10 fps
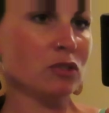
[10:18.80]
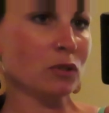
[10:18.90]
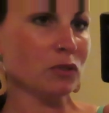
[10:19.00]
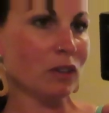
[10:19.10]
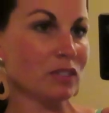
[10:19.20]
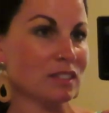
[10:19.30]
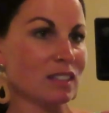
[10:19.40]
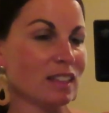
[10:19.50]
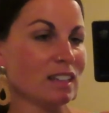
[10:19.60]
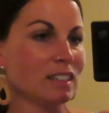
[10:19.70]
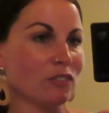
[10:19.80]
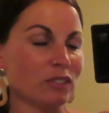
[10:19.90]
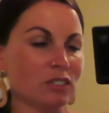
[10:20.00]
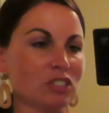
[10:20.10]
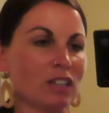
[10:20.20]
so if you haven't seen that,
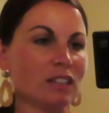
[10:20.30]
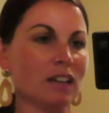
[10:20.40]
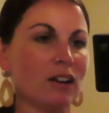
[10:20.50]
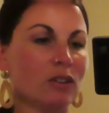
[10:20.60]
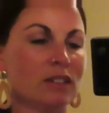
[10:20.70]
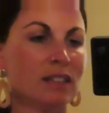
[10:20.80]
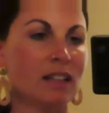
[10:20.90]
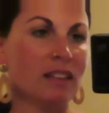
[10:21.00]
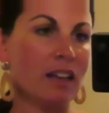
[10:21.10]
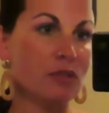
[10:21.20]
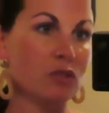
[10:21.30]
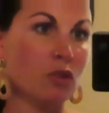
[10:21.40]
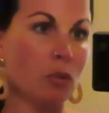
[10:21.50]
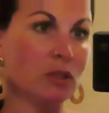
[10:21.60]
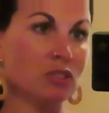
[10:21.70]
definitely check it out. They have
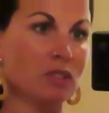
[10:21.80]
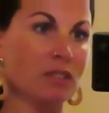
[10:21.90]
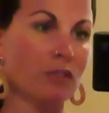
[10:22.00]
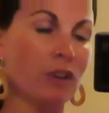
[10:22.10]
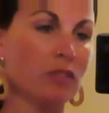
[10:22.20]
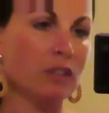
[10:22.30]
so much good stuff out